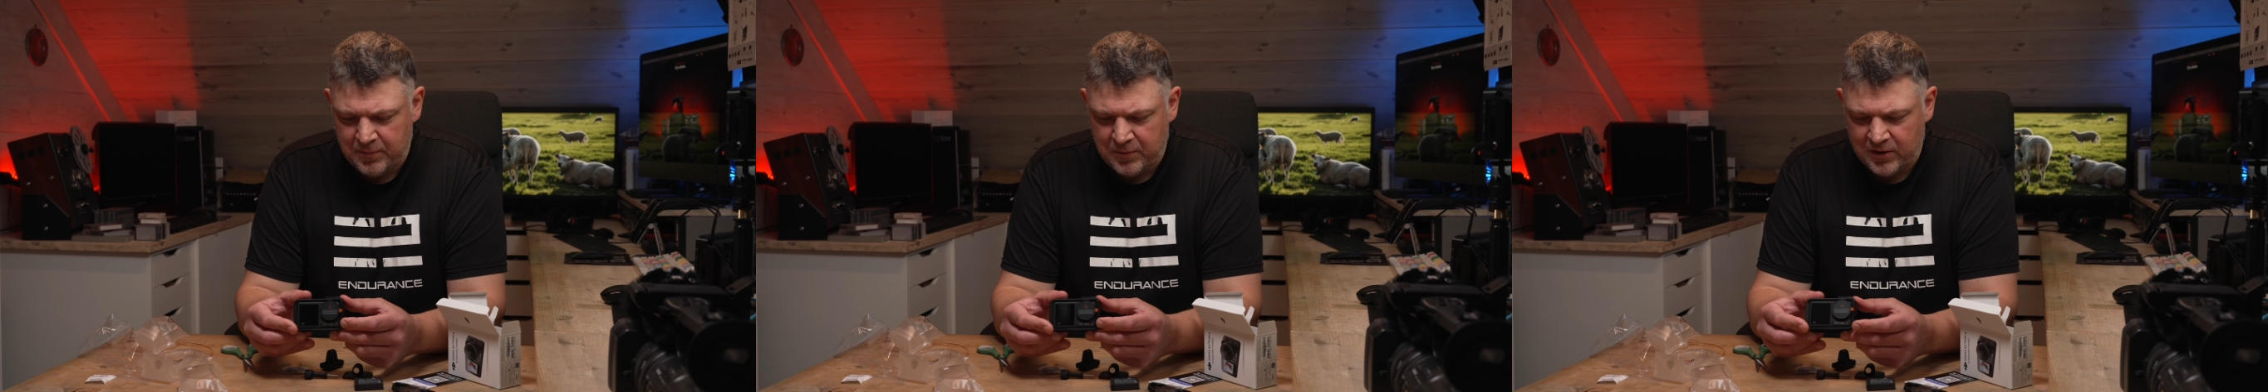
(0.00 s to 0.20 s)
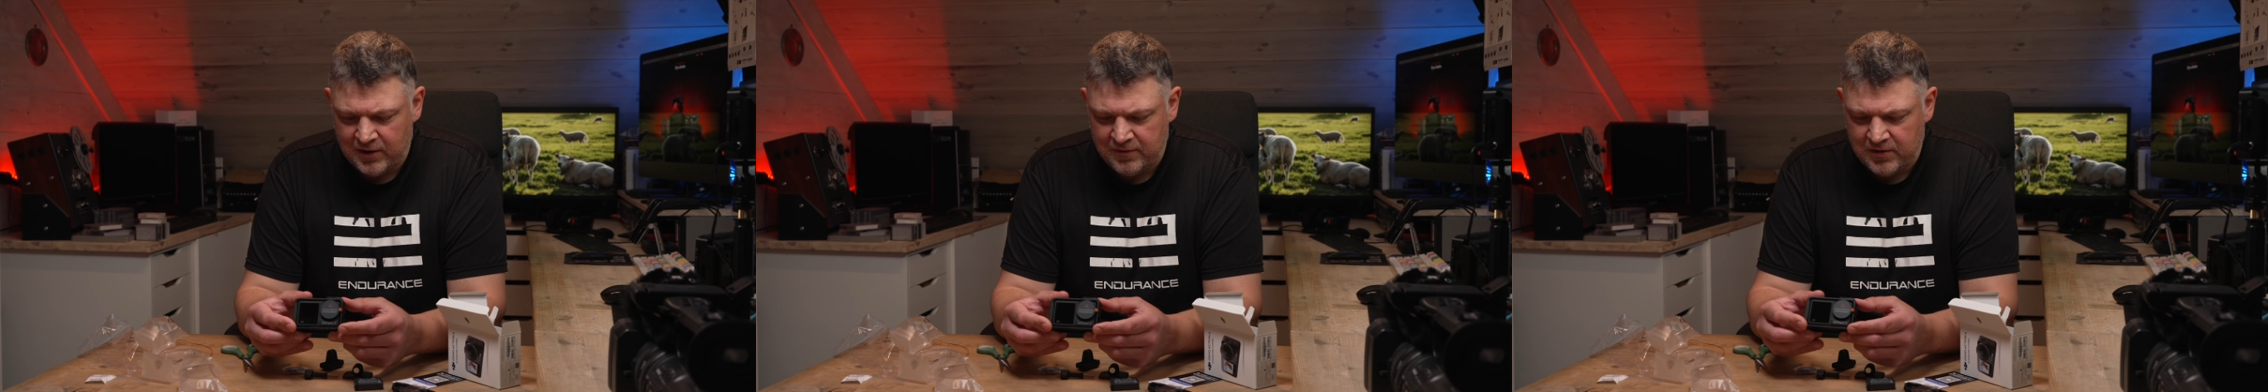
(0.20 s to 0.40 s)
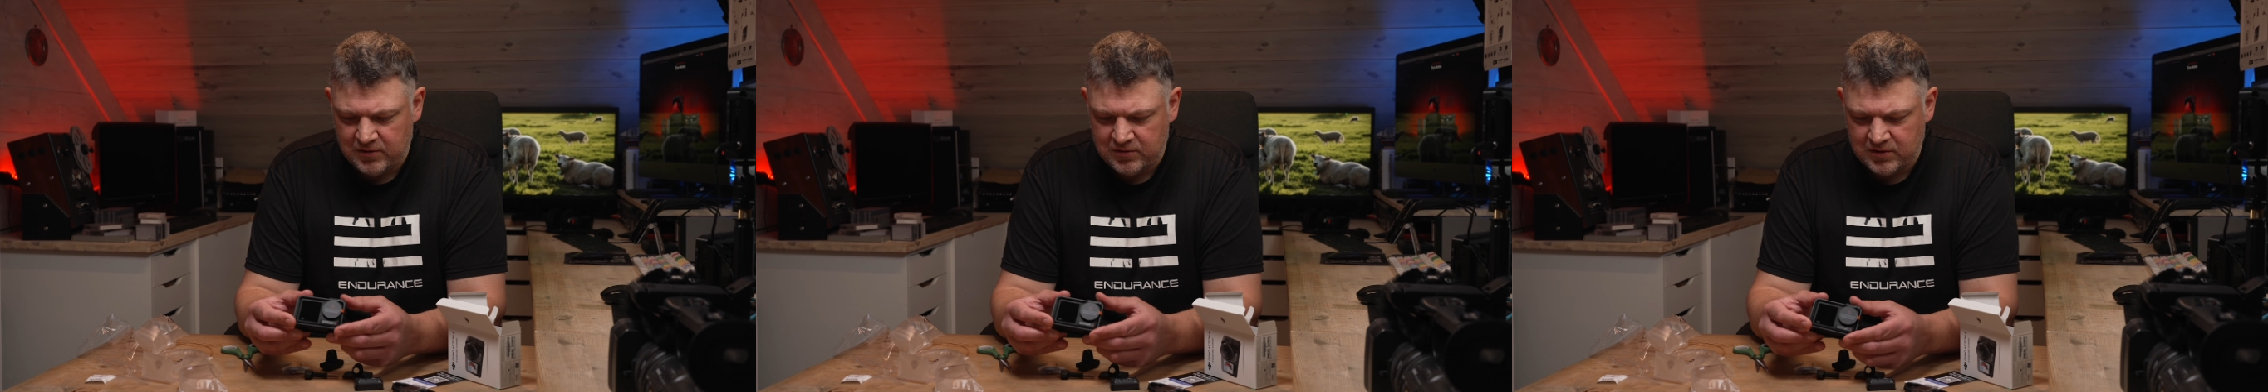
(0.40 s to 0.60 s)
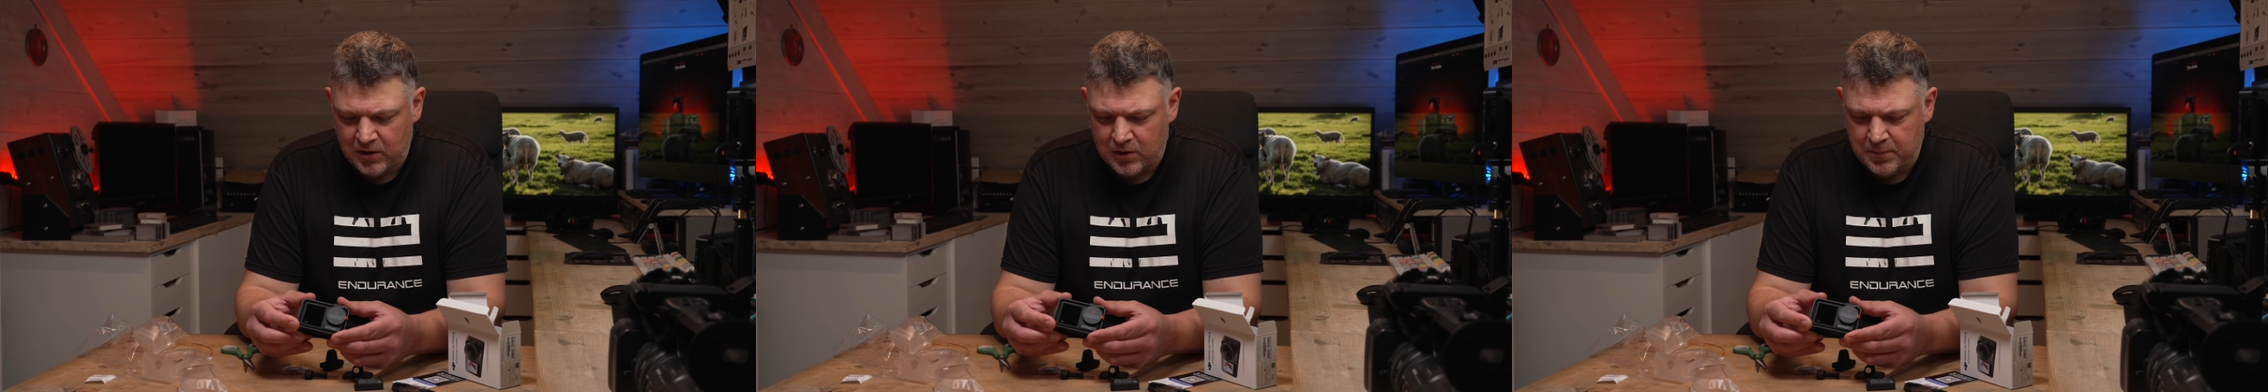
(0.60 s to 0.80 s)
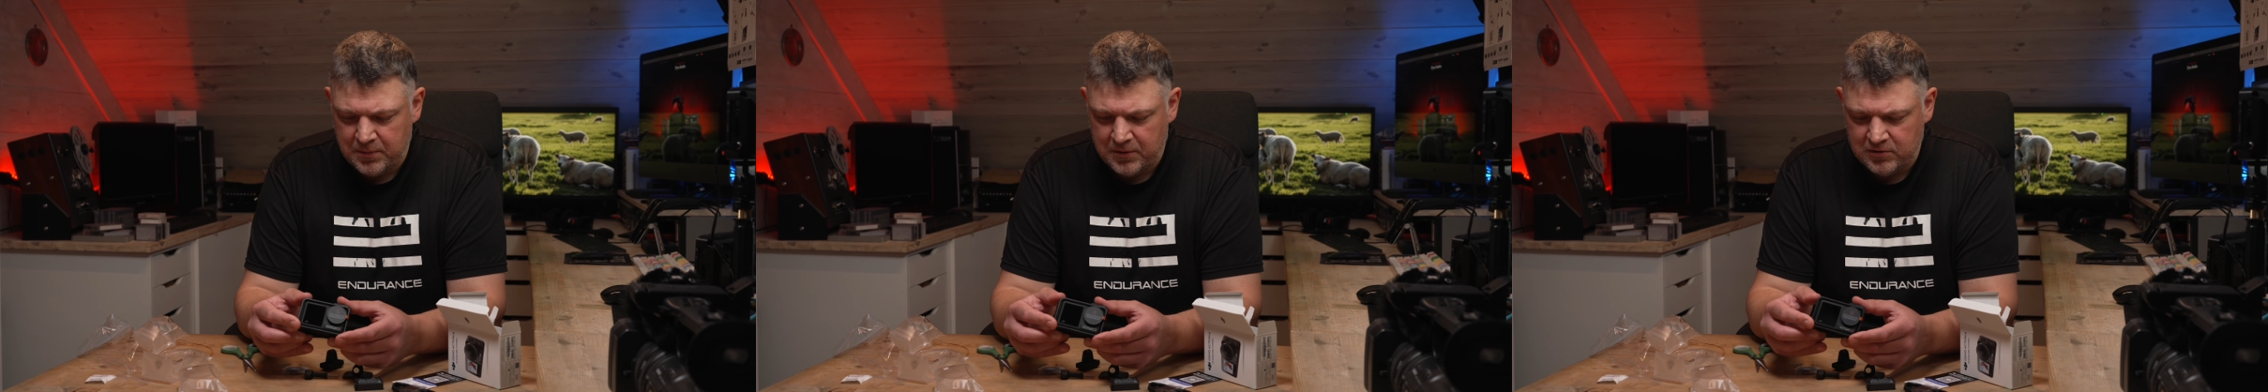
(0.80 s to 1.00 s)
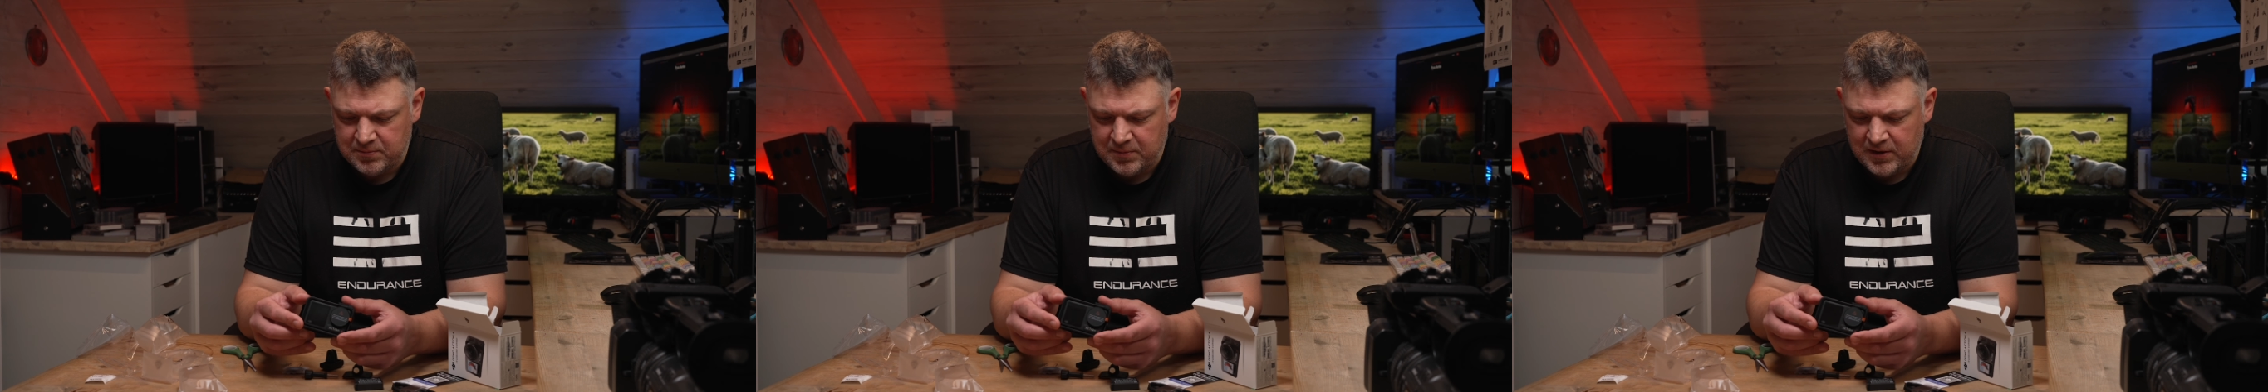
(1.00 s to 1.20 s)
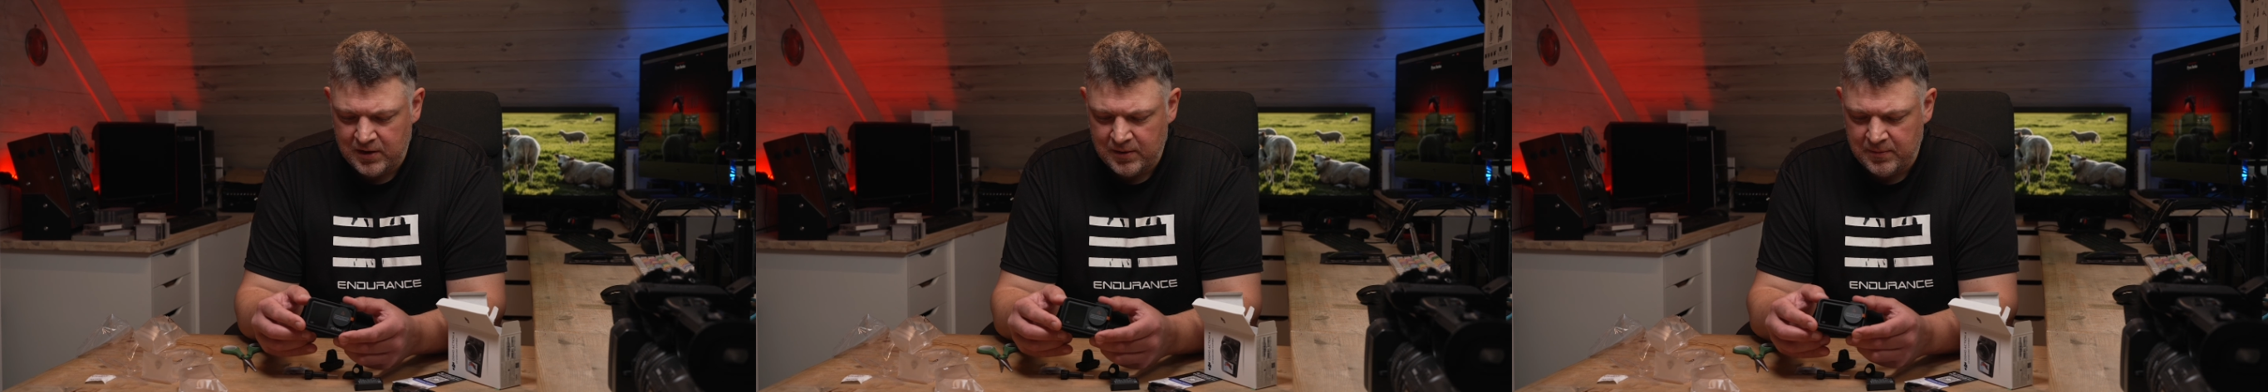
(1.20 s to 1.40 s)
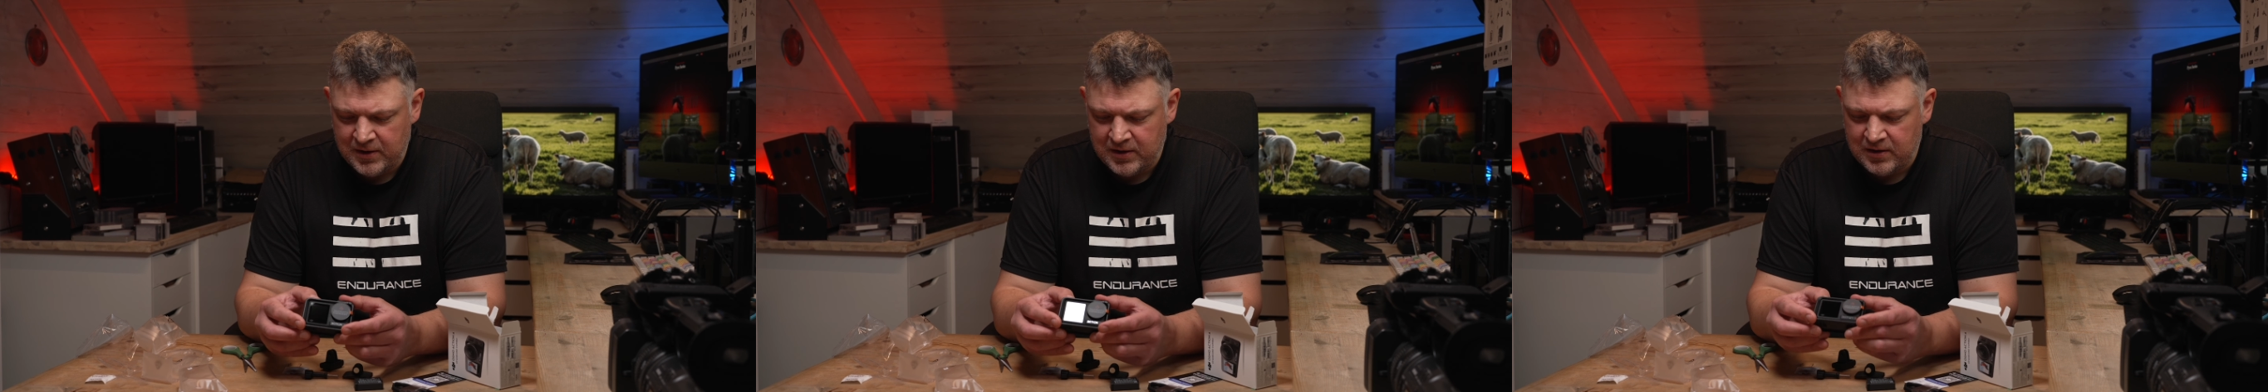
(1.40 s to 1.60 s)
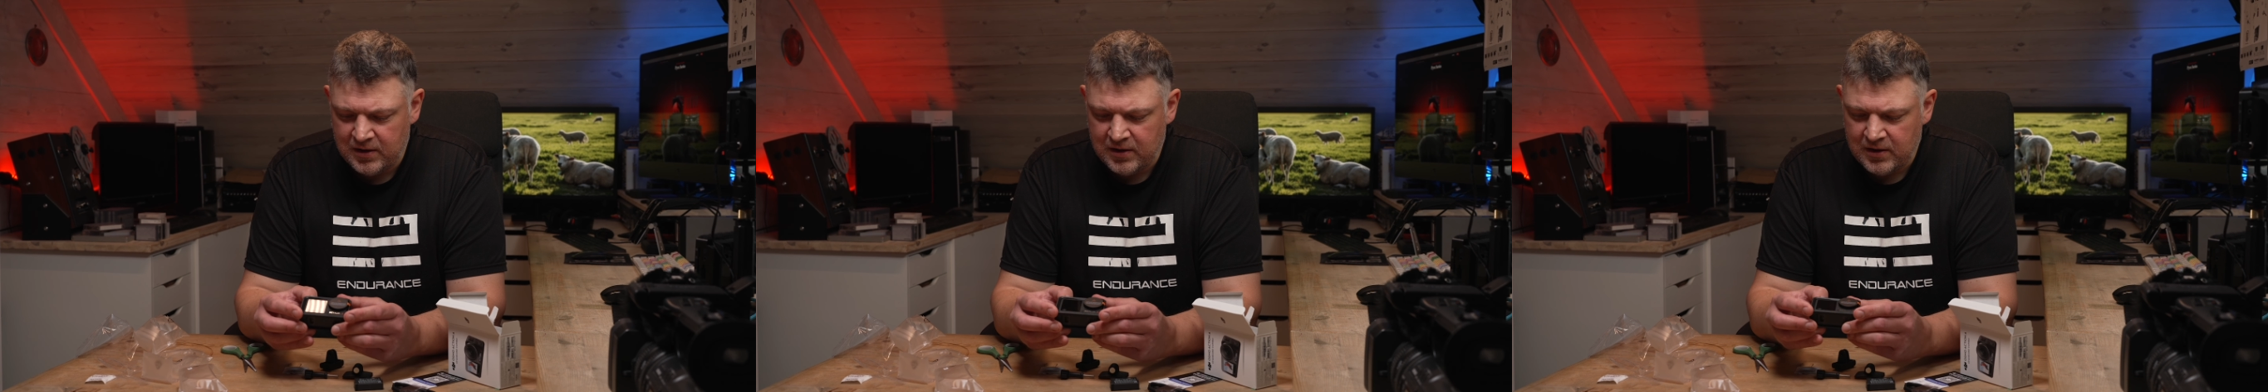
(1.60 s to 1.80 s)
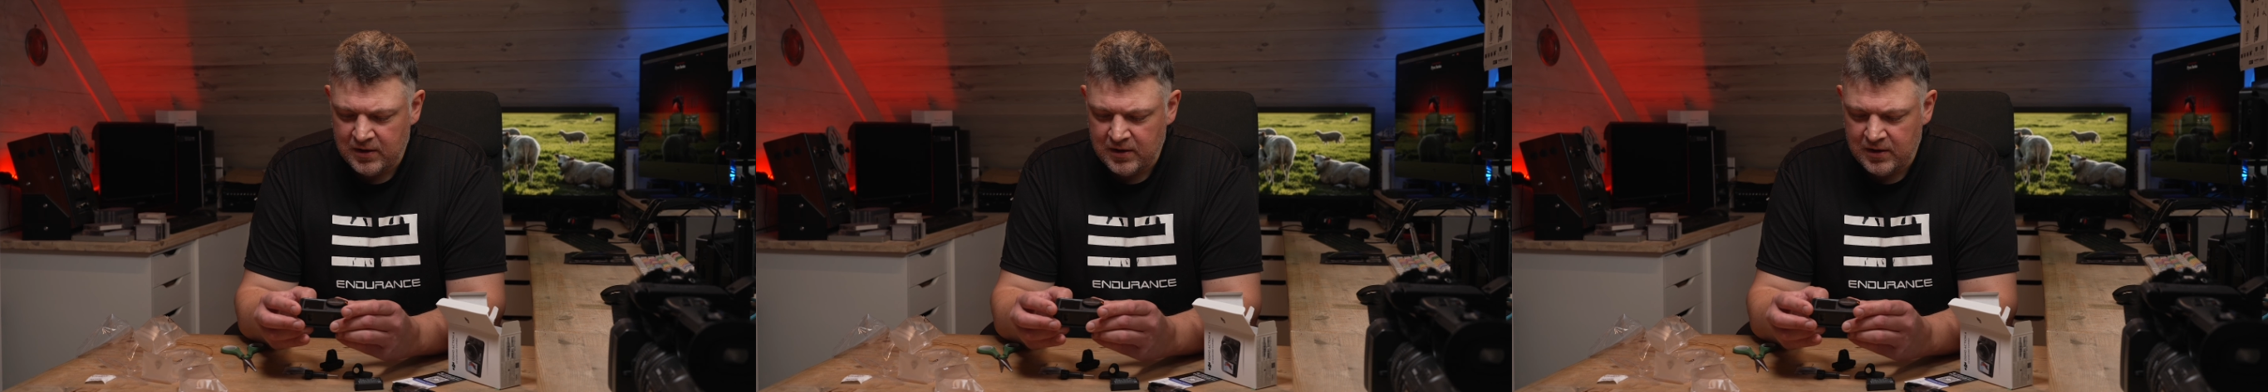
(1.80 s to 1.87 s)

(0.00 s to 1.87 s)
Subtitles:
previous GoPros, but I mean,